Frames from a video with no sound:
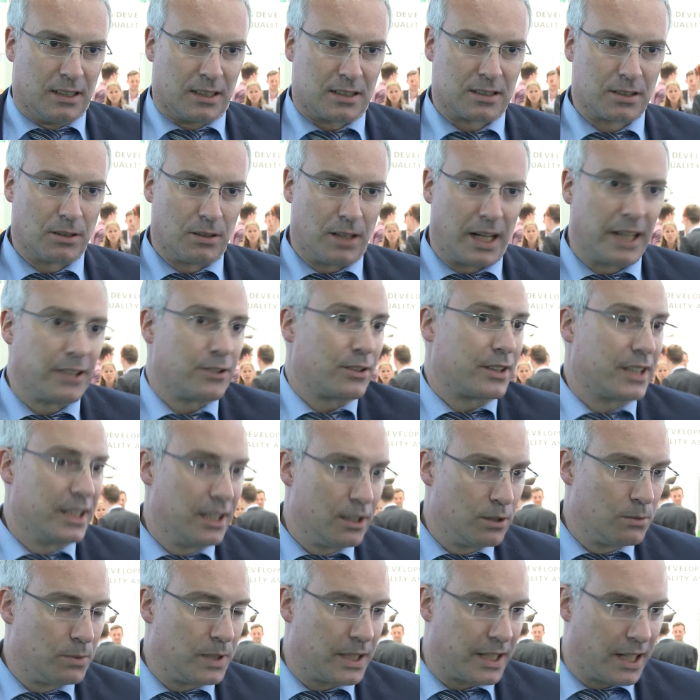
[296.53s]
so 100
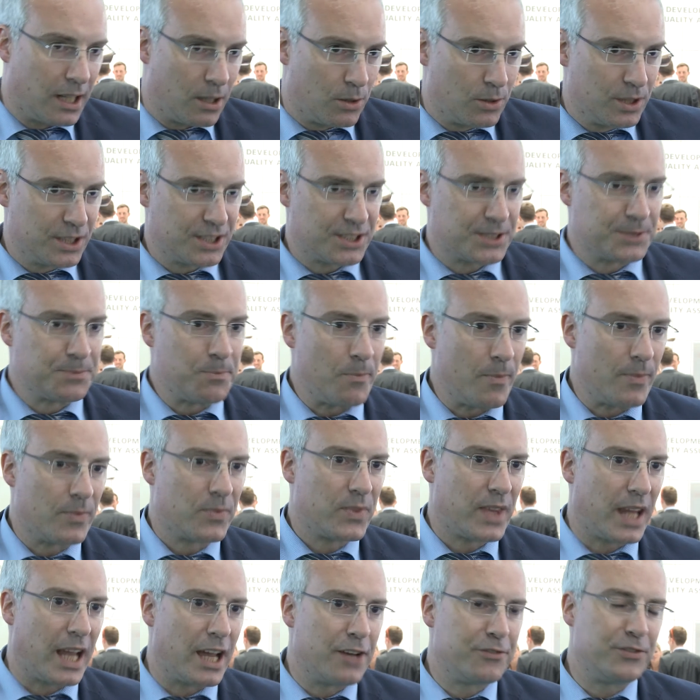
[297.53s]
kilowatt hours,
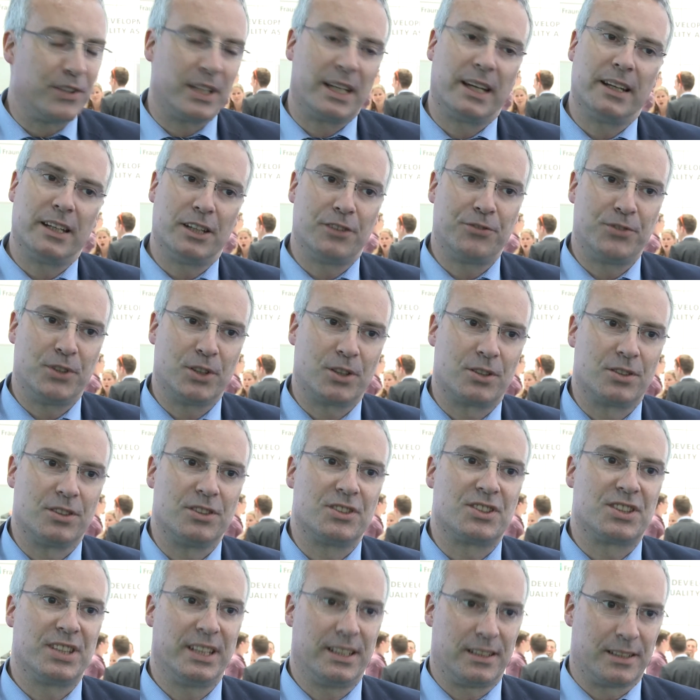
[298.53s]
and if you
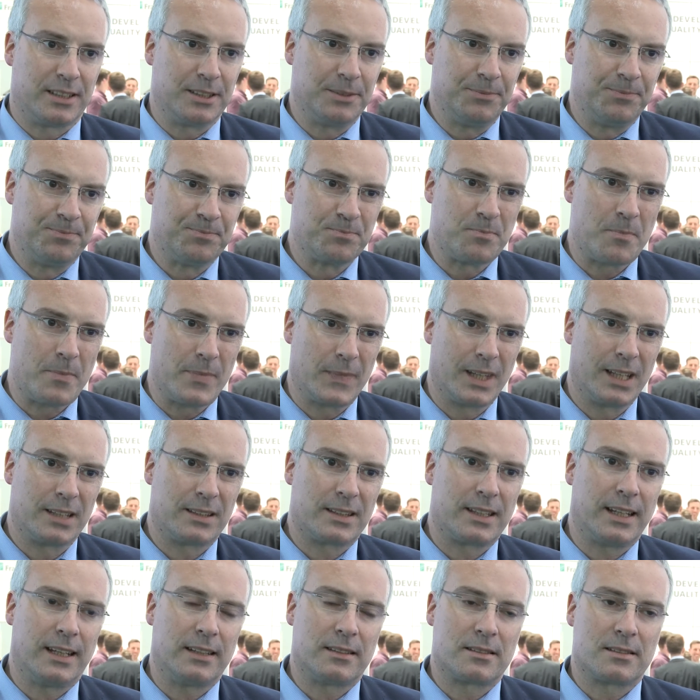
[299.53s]
consider
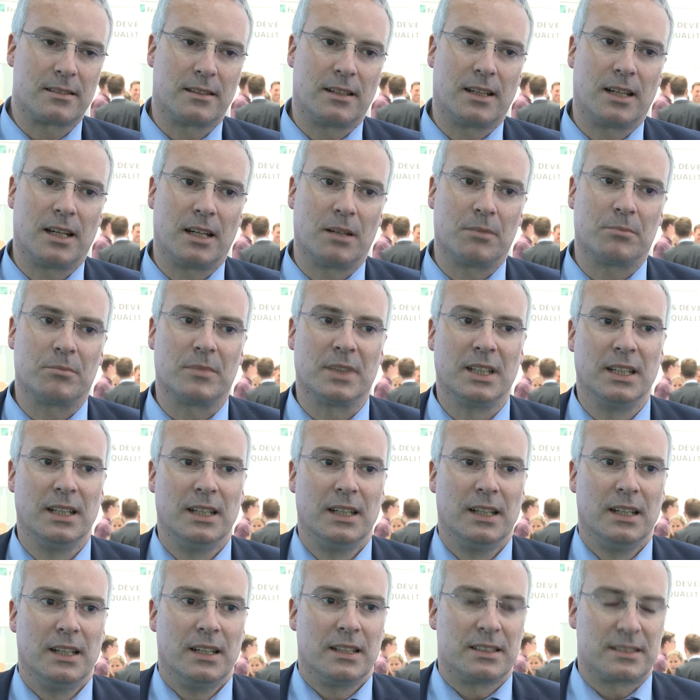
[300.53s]
that um,
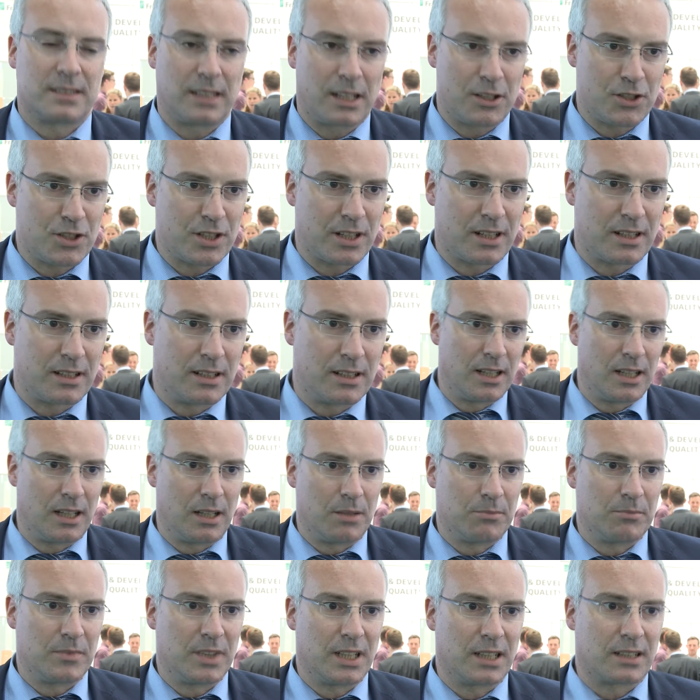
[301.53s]
such a,
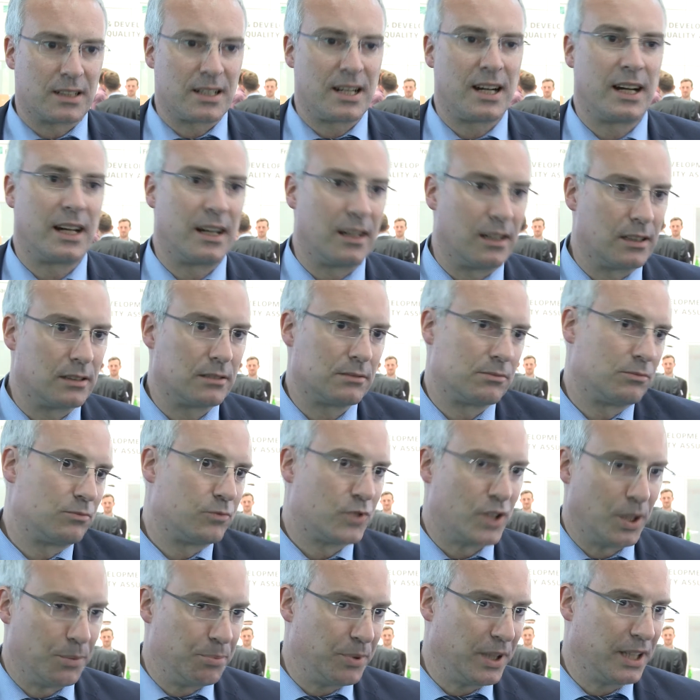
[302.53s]
um, a, car,
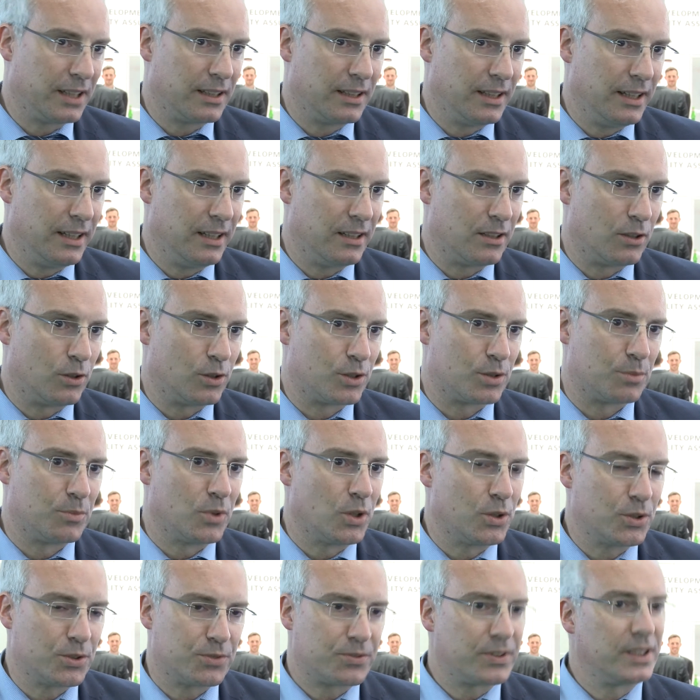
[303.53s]
typically the
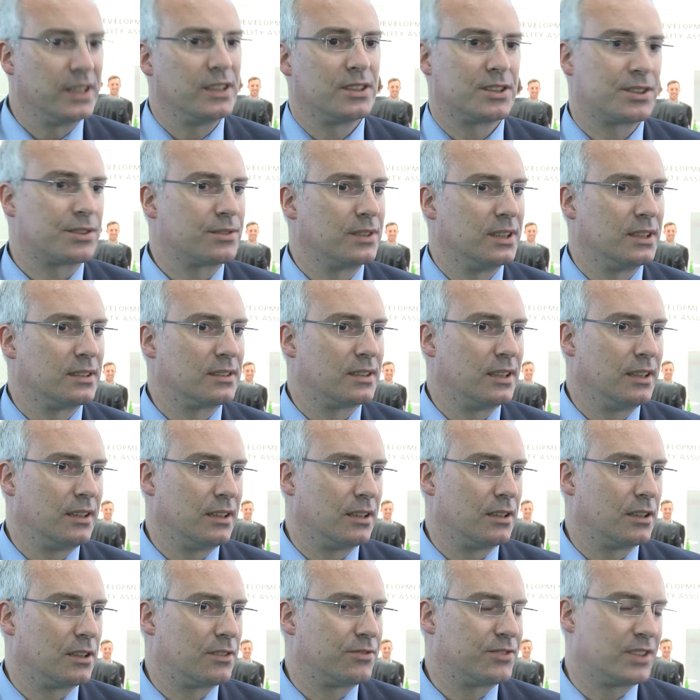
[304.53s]
automotive industry is
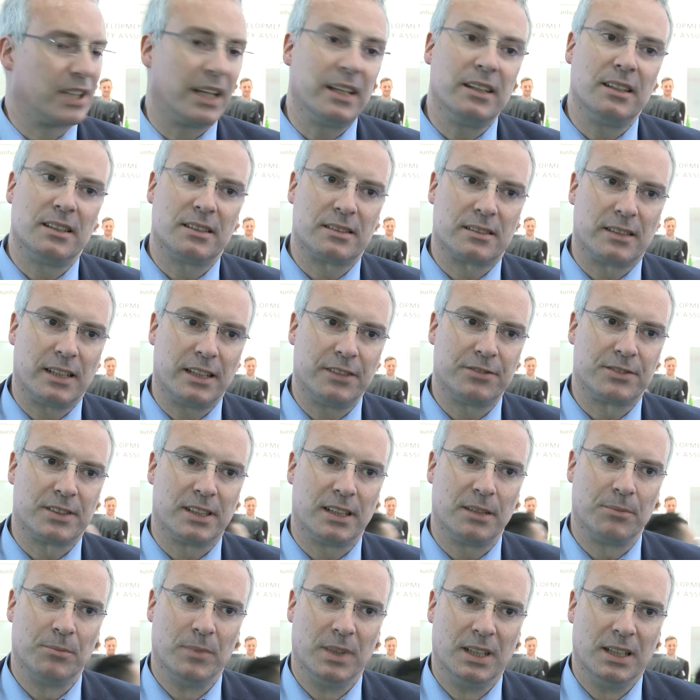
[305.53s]
thinking of 10 years
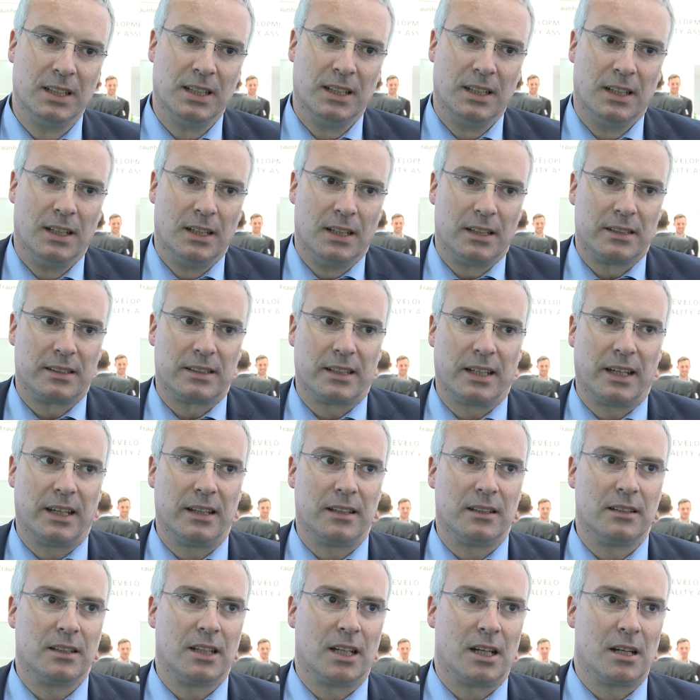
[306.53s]
lifetime,
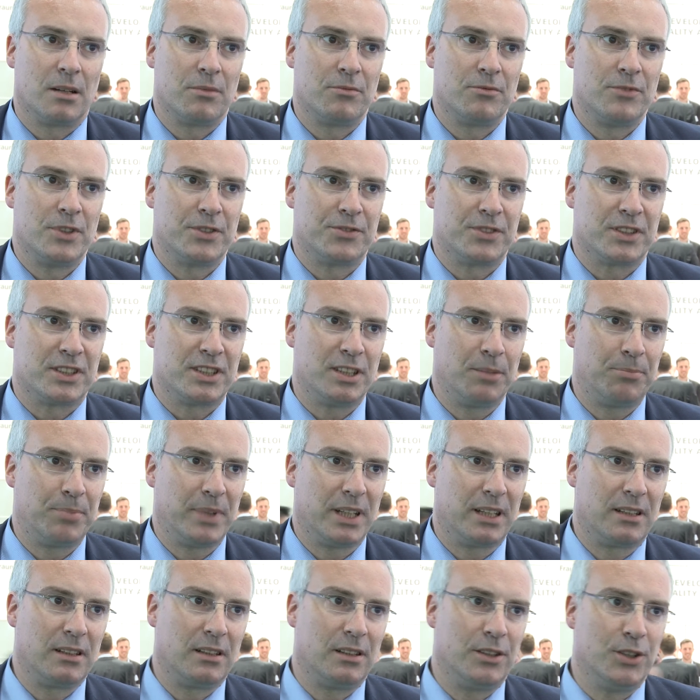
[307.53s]
then um, with a
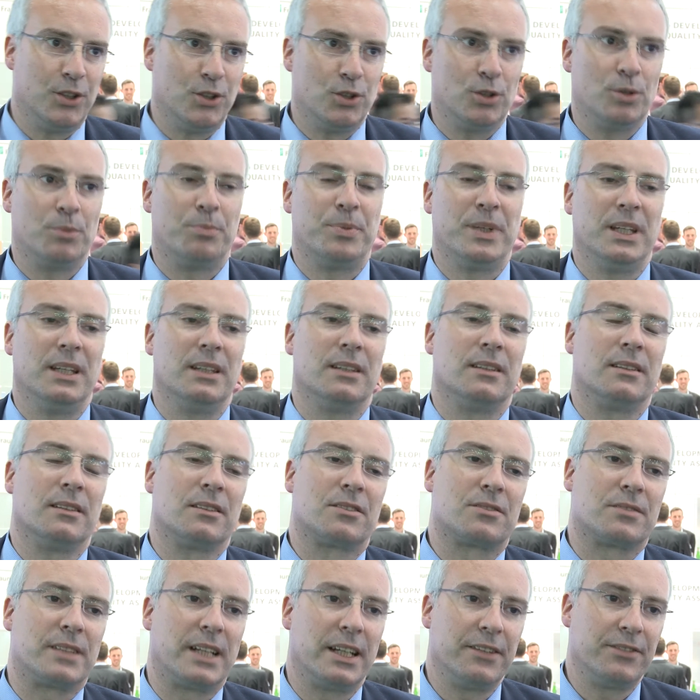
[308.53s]
typical
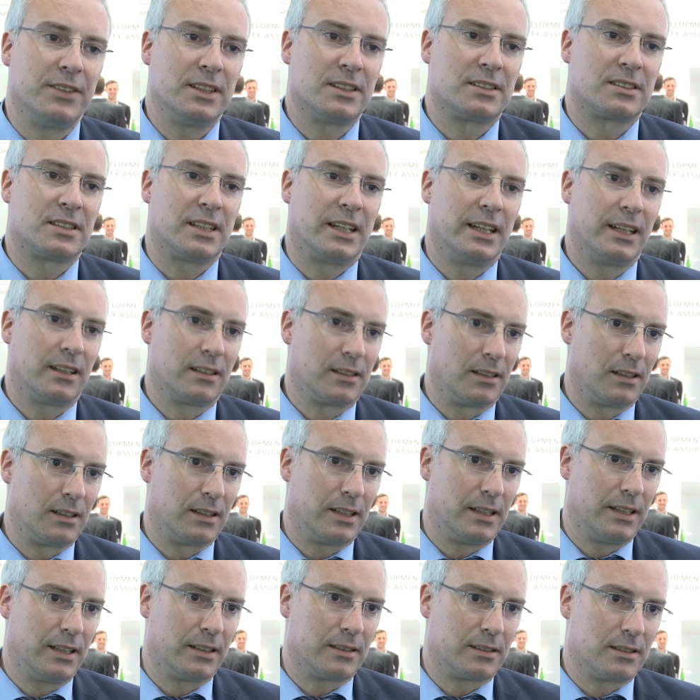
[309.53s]
European driving cycle,
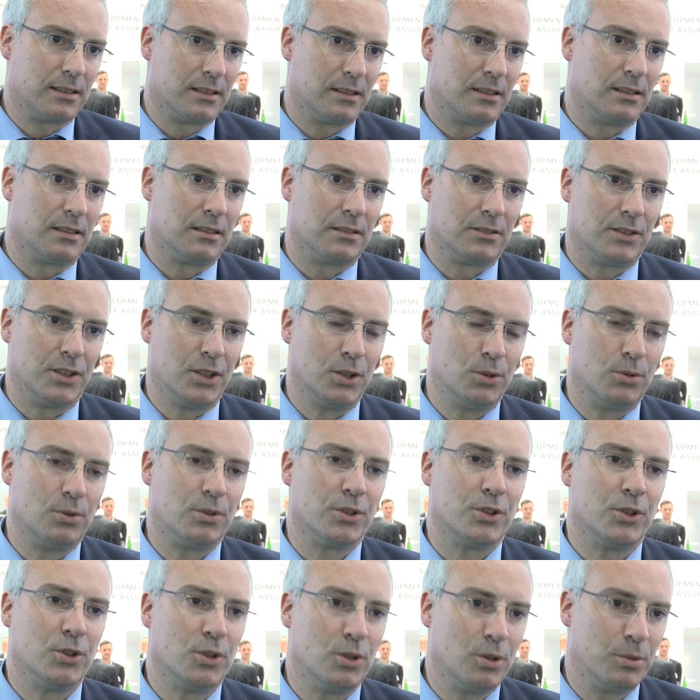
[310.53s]
like the
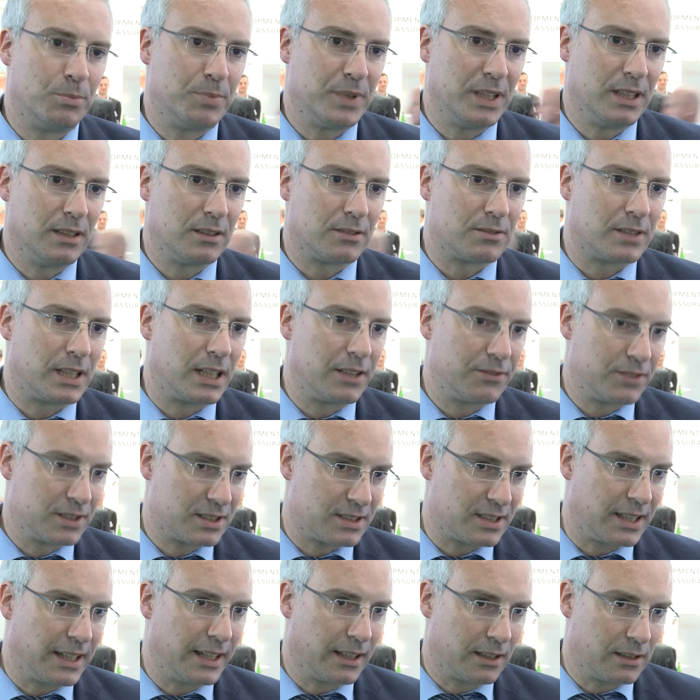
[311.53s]
new European driver
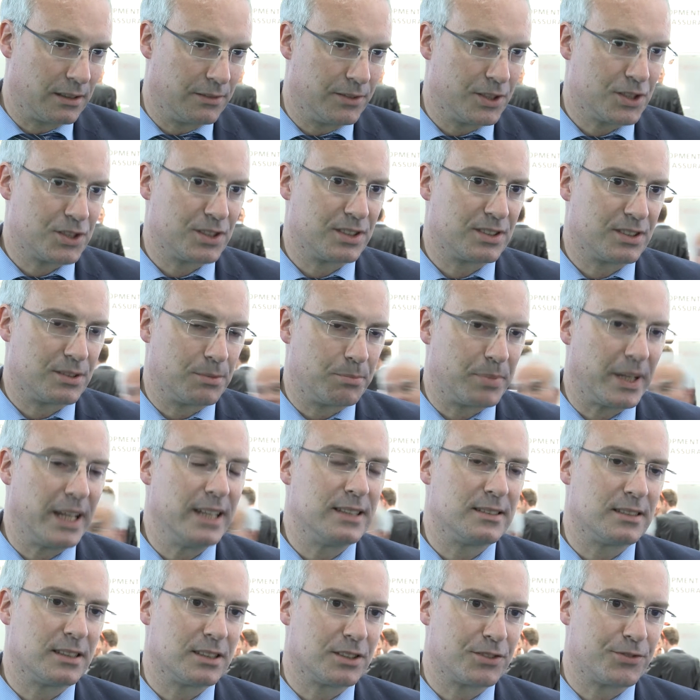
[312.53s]
cycle, which is the
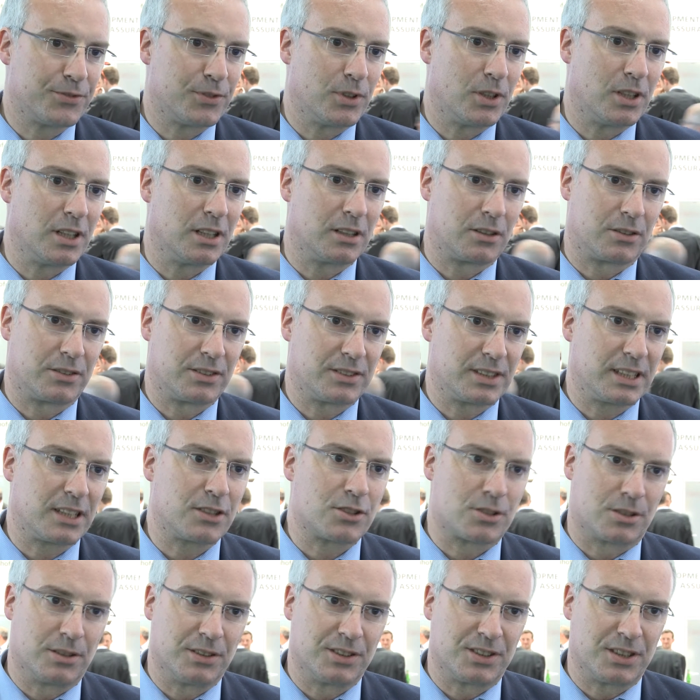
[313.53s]
basis for
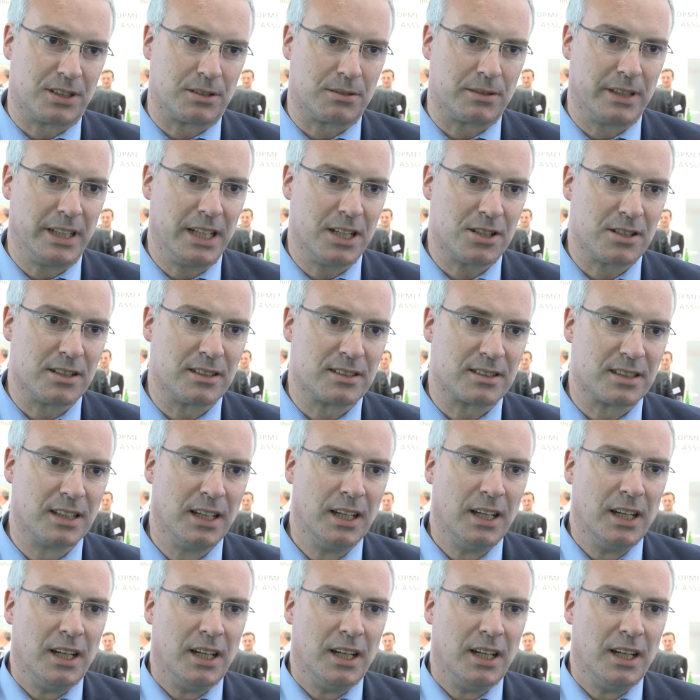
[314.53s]
such considerations,